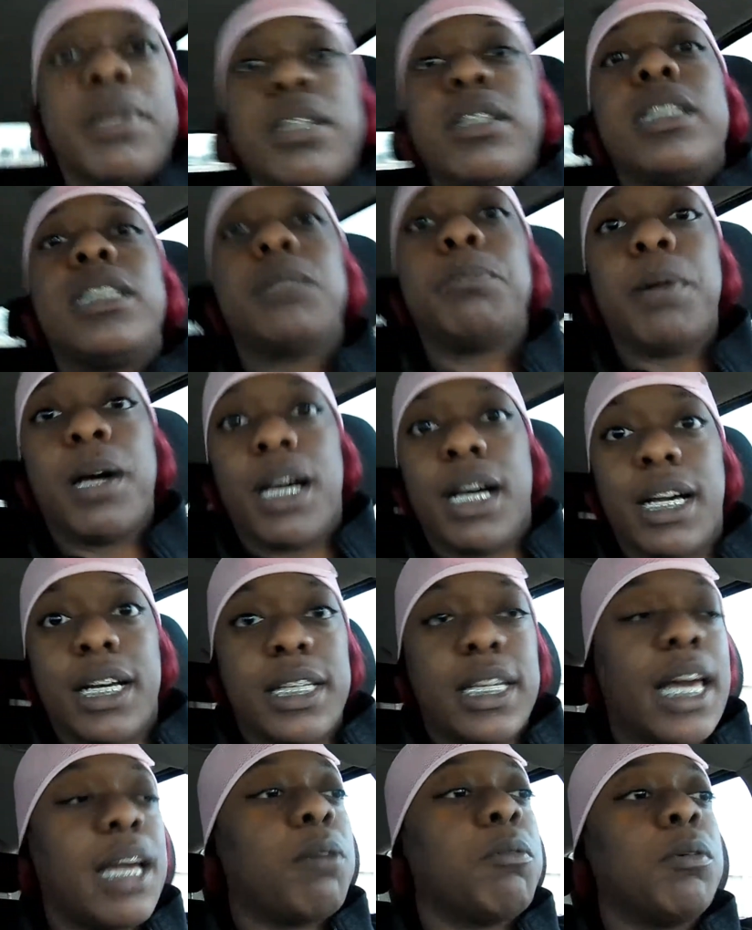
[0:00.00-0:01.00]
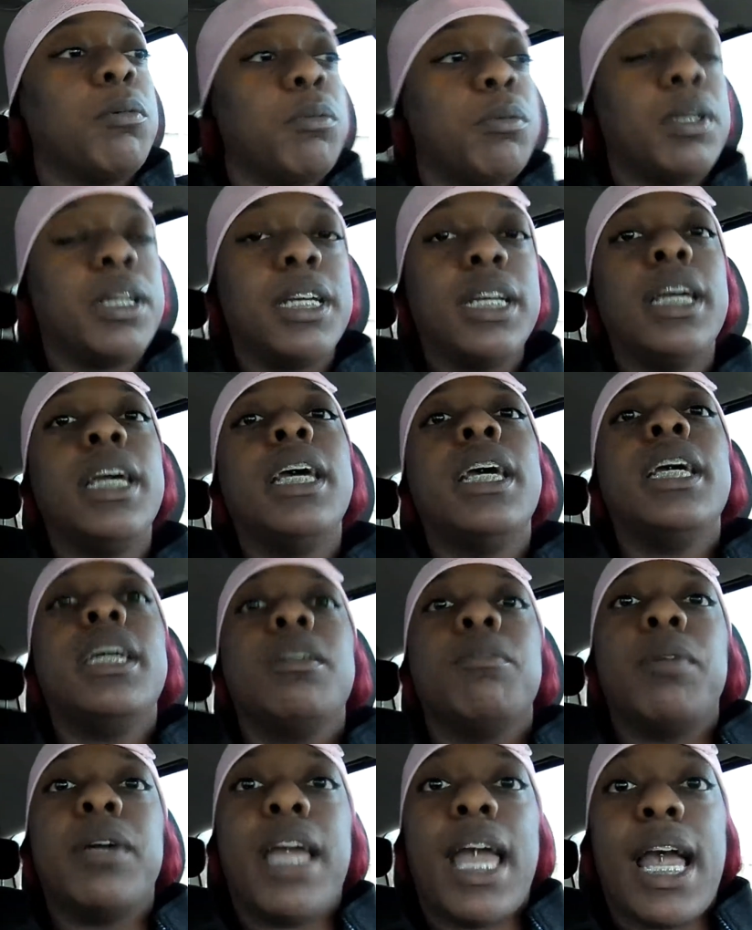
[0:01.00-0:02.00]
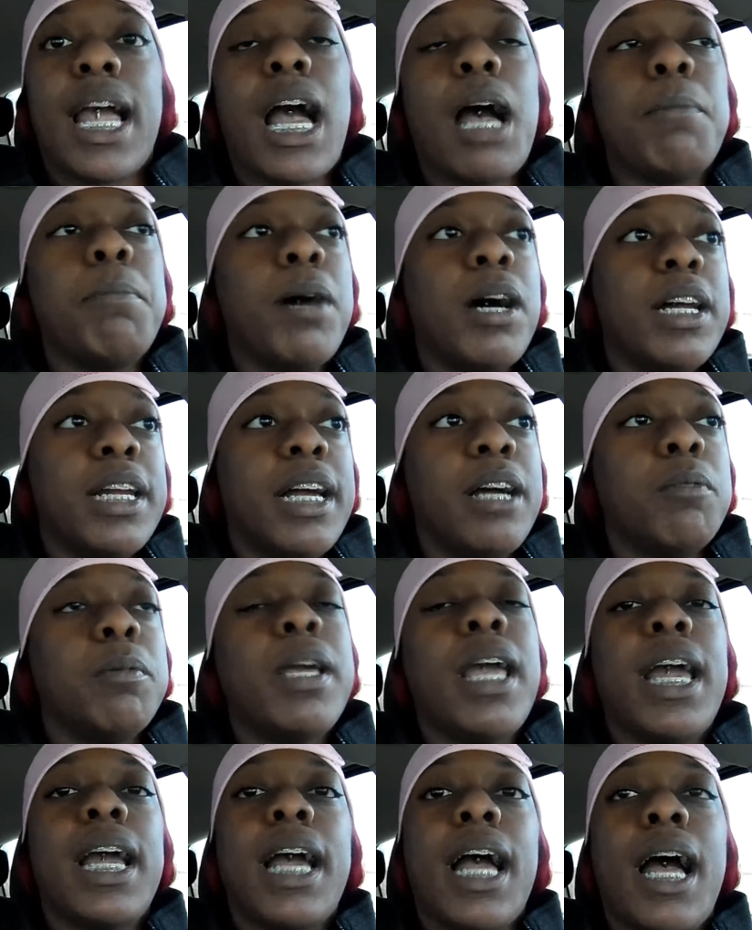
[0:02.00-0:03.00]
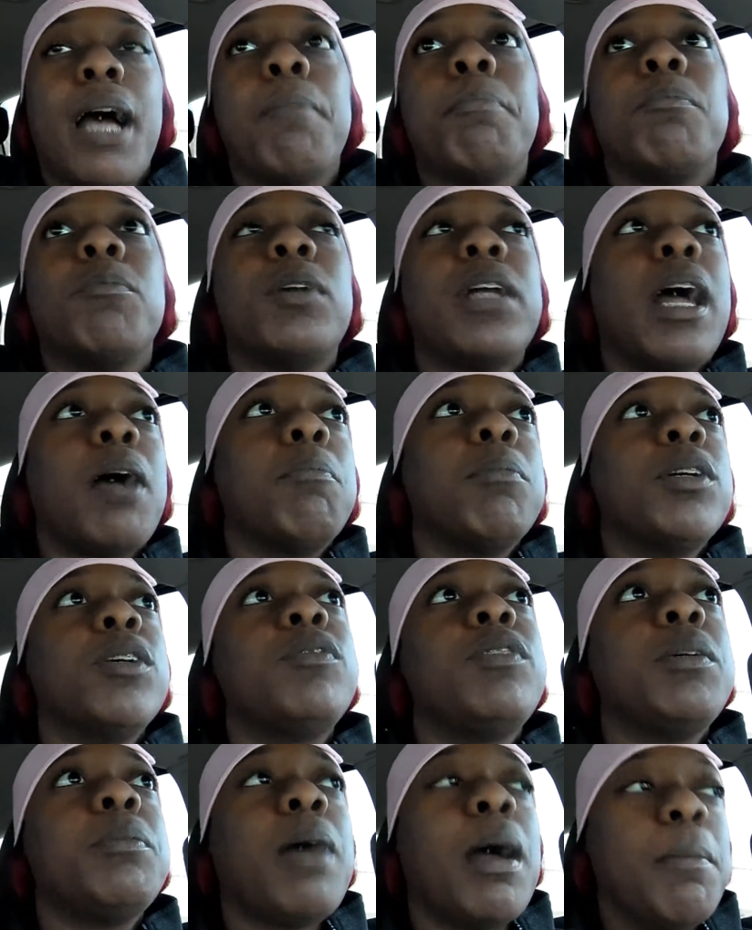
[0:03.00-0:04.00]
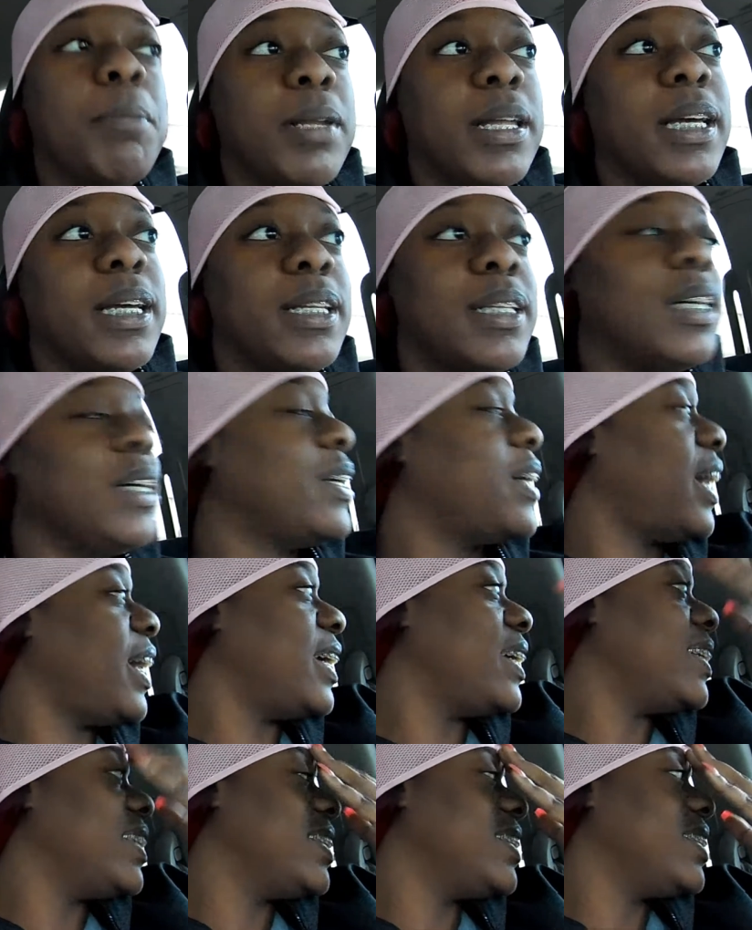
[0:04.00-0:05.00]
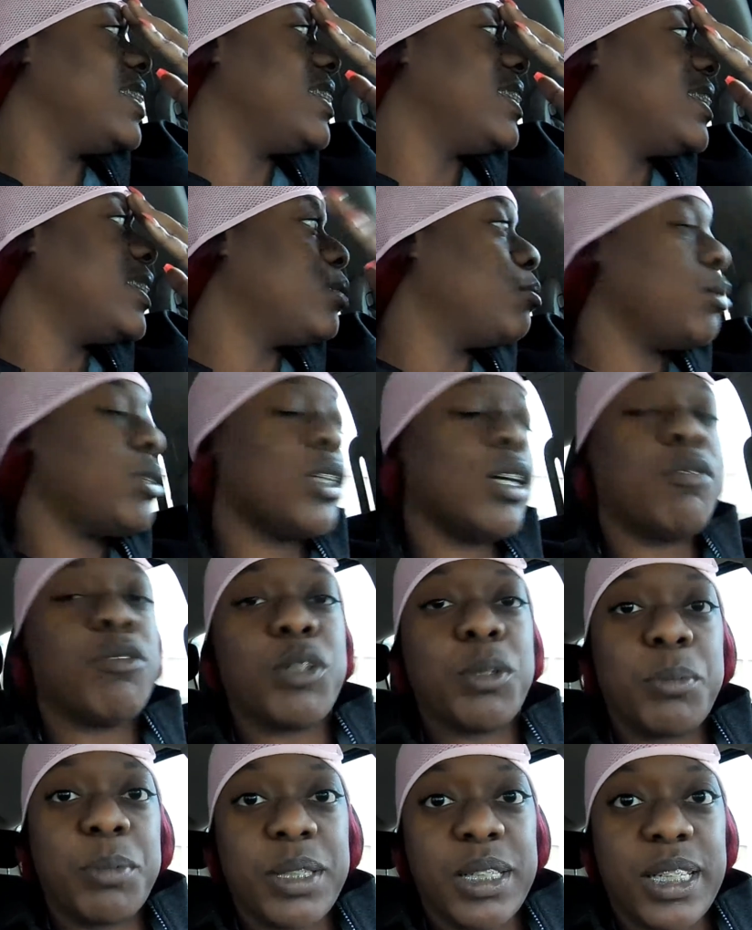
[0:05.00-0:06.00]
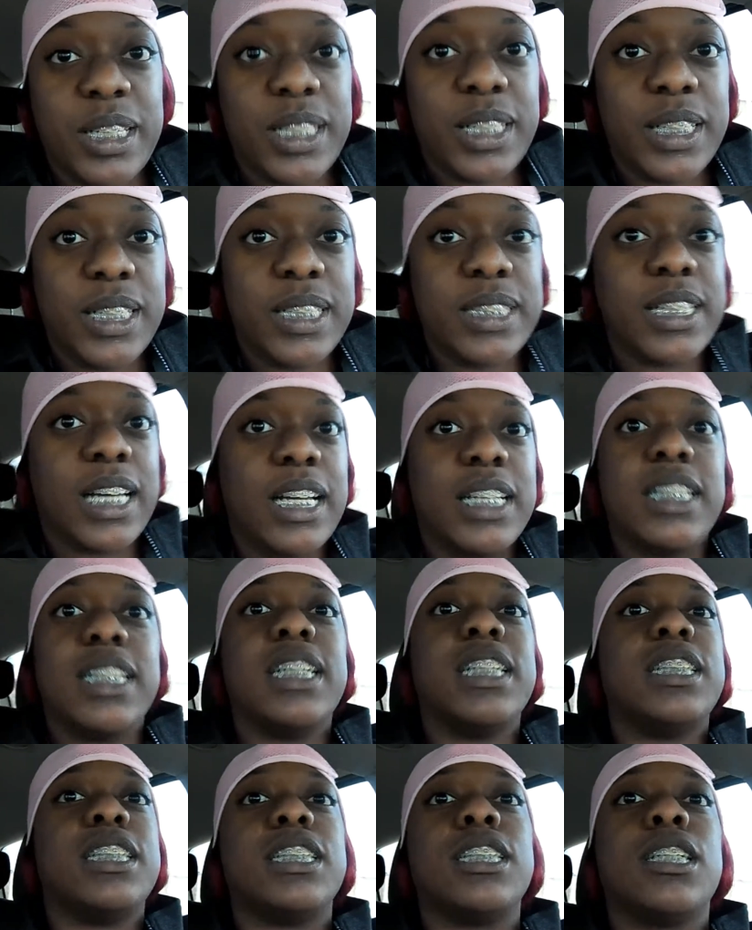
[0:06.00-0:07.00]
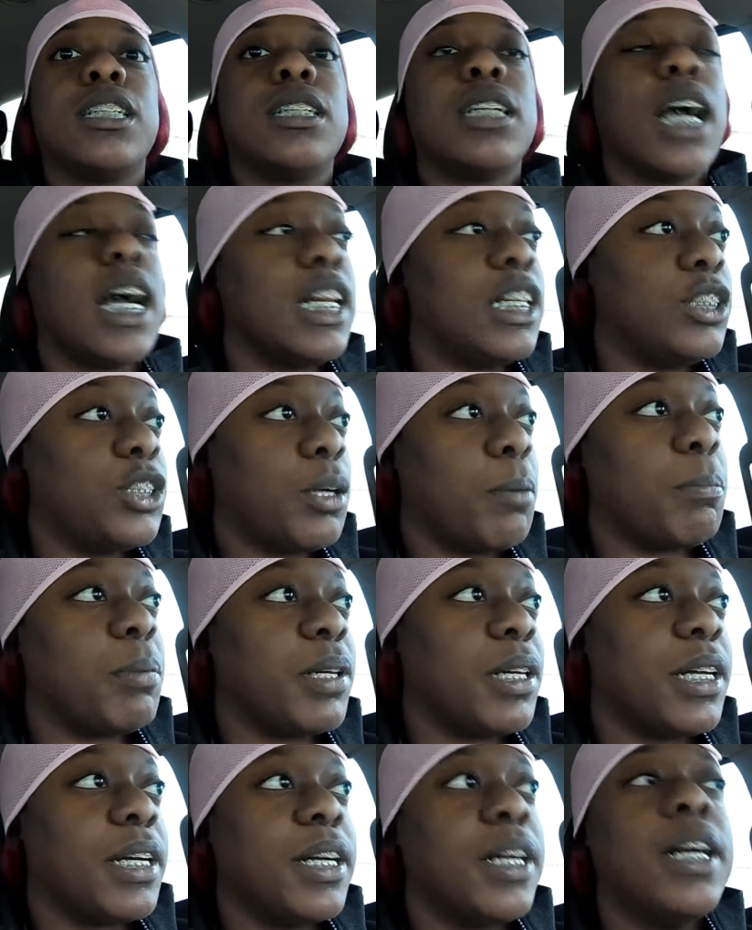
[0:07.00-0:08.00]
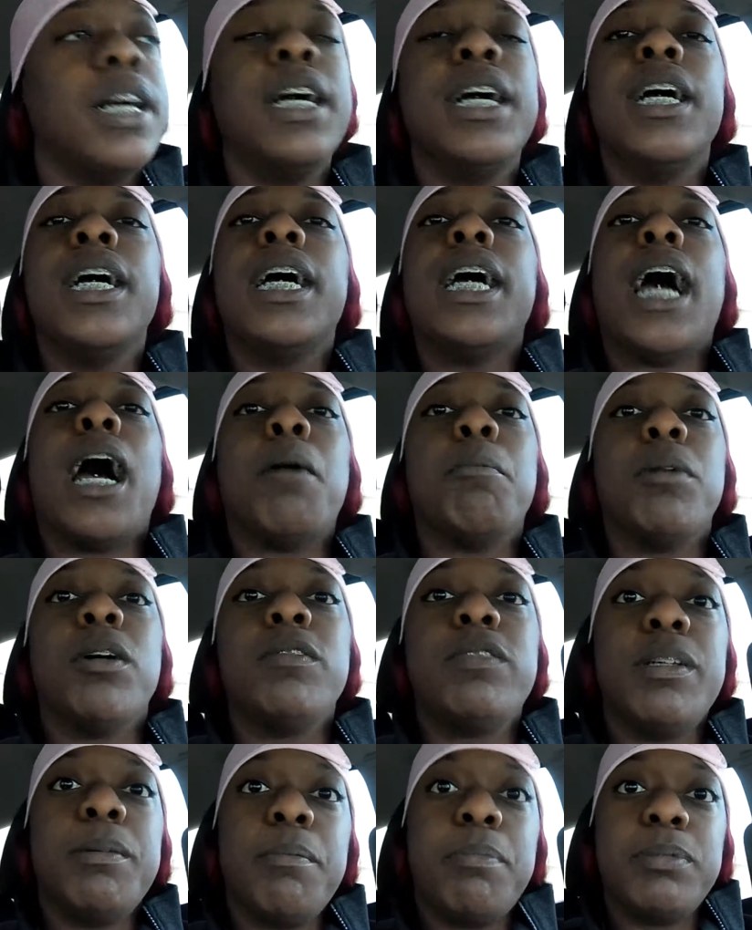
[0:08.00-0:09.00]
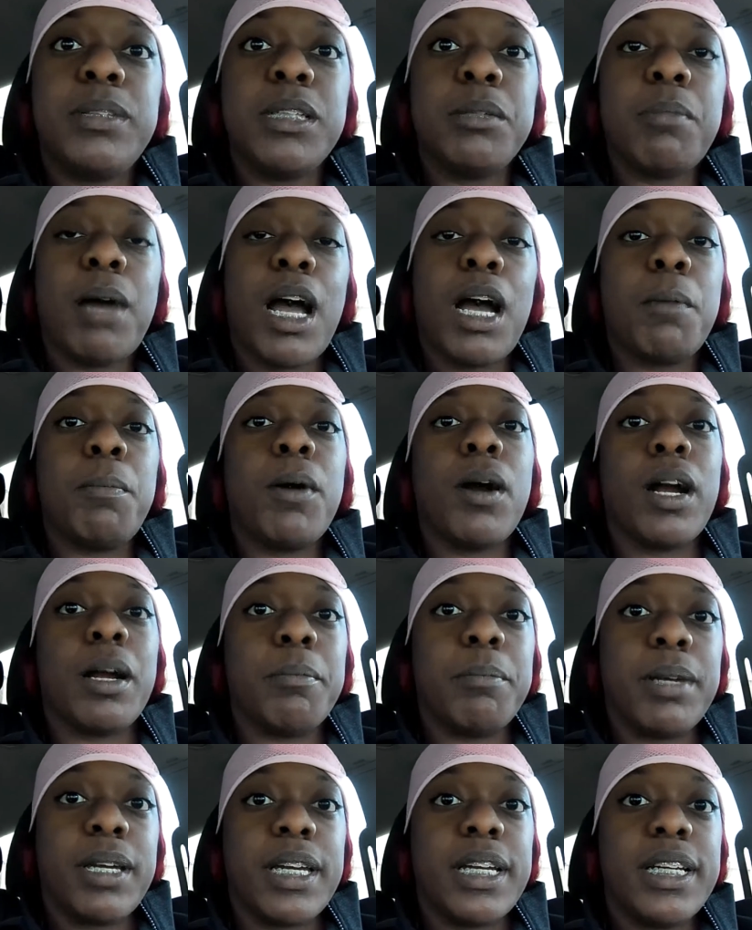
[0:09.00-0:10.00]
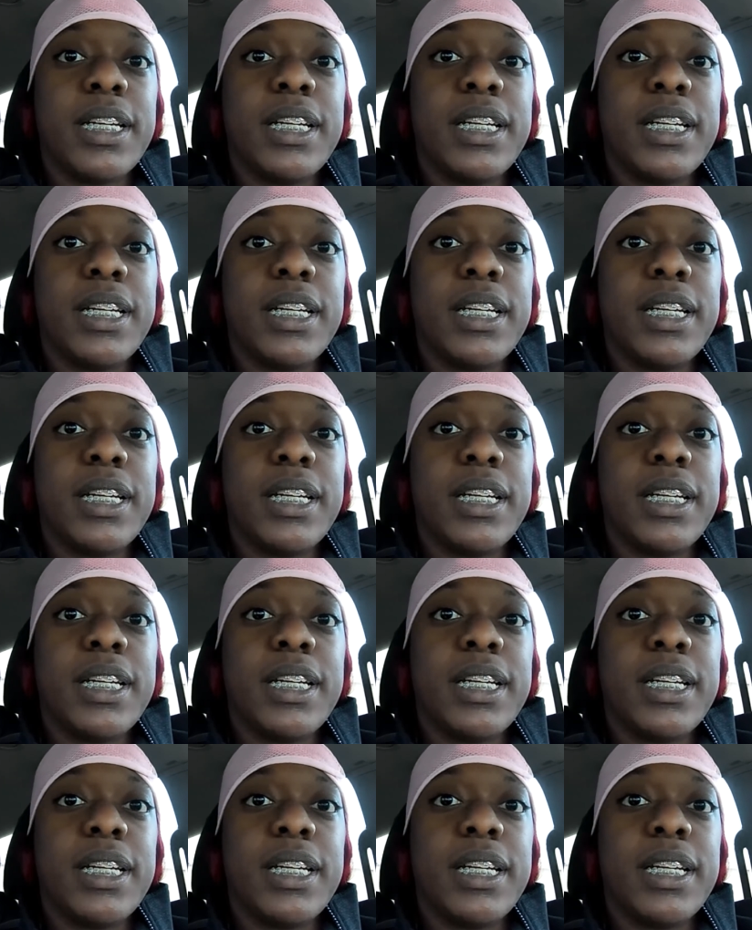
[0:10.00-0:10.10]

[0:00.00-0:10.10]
this bond. Like we had got bought out. When I moved in my place. Okay, let me start from the beginning because I did just kind of jump in there. I moved into my apartment,